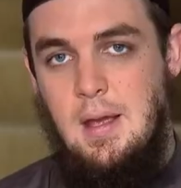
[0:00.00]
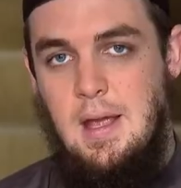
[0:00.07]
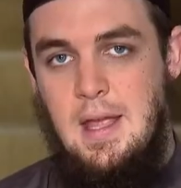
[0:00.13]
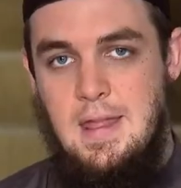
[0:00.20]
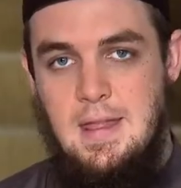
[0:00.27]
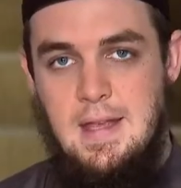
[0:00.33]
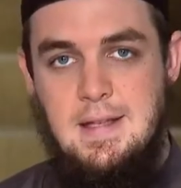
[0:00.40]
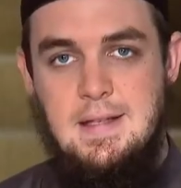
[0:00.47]

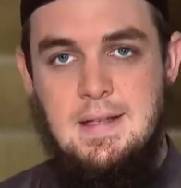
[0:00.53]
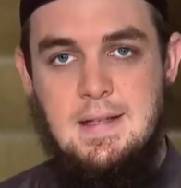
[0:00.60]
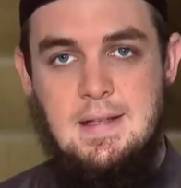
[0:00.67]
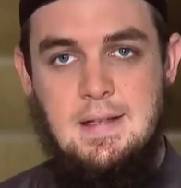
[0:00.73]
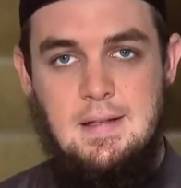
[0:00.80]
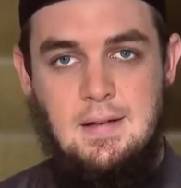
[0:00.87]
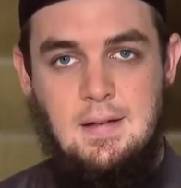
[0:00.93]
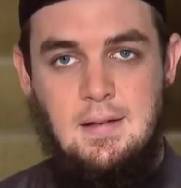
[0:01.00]
In
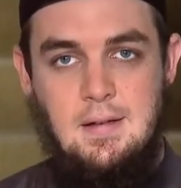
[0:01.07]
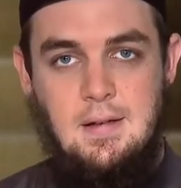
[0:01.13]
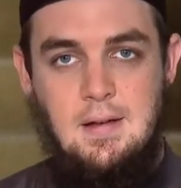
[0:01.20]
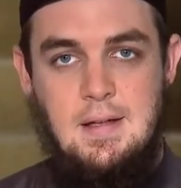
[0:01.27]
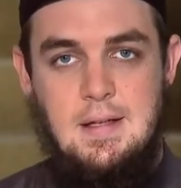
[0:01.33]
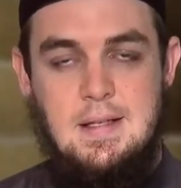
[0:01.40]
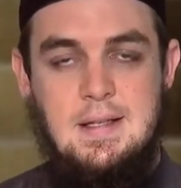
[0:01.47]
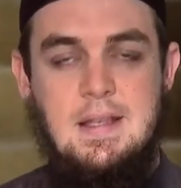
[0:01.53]
this
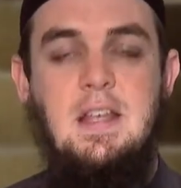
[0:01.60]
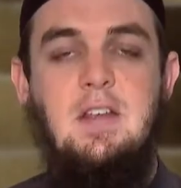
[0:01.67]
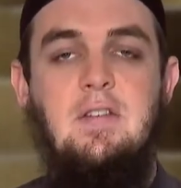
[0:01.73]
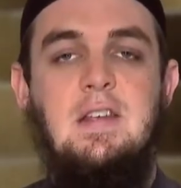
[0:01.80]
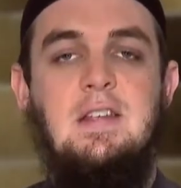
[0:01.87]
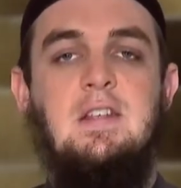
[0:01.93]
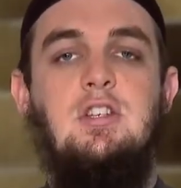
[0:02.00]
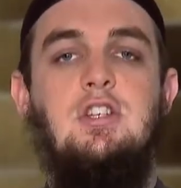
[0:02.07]

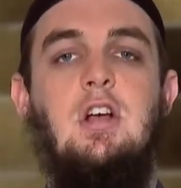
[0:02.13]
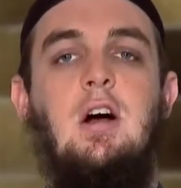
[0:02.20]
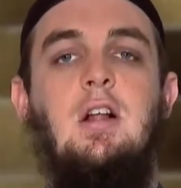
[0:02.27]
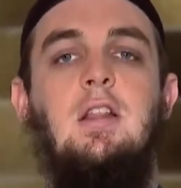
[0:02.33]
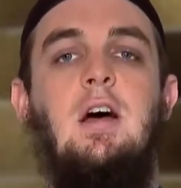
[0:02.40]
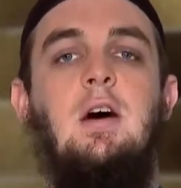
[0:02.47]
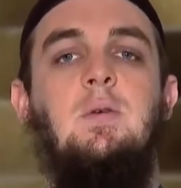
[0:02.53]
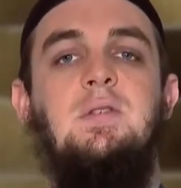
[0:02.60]
series,
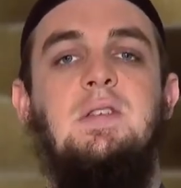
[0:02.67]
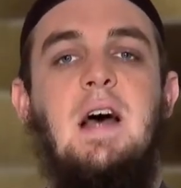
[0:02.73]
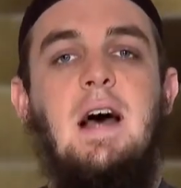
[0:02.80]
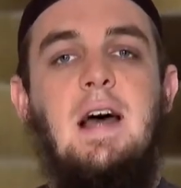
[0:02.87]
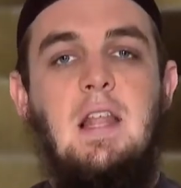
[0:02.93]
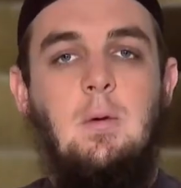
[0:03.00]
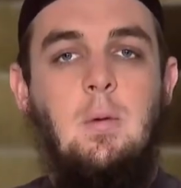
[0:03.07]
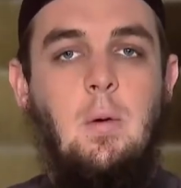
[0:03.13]
insha'Allah
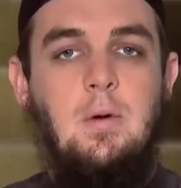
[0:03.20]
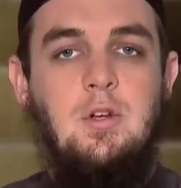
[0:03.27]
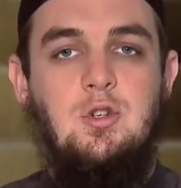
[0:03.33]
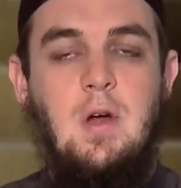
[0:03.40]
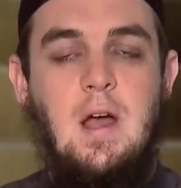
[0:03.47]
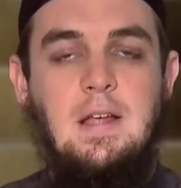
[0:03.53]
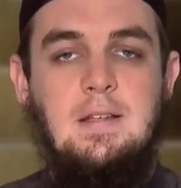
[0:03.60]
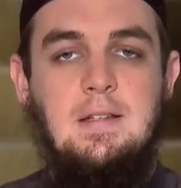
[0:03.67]
ta'ala, what we're
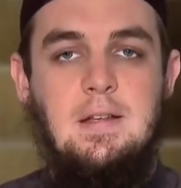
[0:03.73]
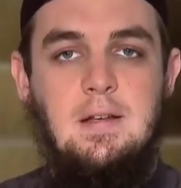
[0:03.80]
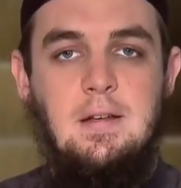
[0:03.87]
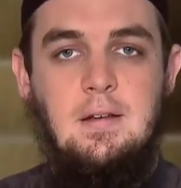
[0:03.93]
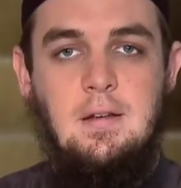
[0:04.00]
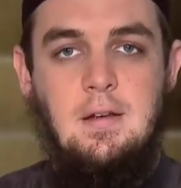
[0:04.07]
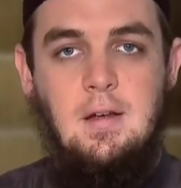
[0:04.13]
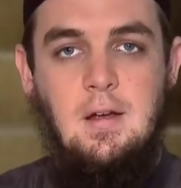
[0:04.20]
trying to